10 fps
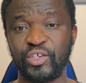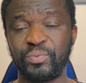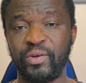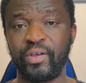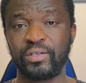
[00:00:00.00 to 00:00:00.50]

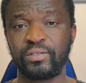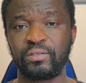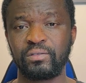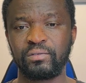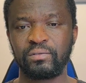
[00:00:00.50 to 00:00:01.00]

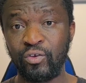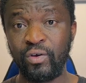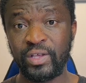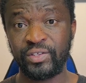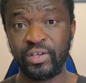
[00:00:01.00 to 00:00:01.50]
experience. The
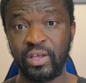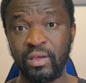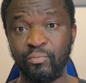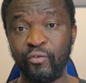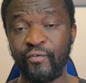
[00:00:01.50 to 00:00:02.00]
Video
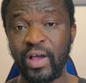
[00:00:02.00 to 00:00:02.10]
SDK